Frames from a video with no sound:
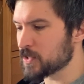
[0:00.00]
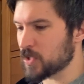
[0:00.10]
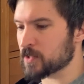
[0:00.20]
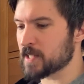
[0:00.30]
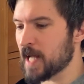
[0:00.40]

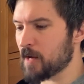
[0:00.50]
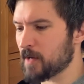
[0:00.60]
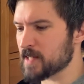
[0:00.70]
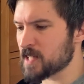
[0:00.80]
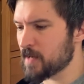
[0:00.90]
Just now
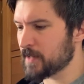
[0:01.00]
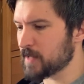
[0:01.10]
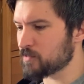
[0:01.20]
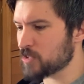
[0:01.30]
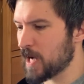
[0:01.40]
I is hearing
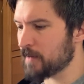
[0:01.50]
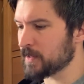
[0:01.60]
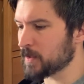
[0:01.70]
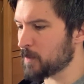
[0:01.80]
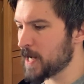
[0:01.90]
him
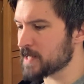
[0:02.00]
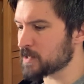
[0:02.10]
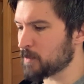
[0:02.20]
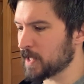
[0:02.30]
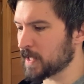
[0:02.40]
chattering away
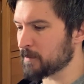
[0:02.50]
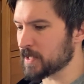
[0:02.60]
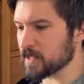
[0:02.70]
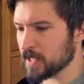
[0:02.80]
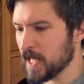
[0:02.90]
to one of them
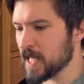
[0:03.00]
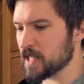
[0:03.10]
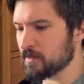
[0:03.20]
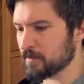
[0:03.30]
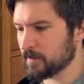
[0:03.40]
in his
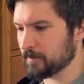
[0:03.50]
cave.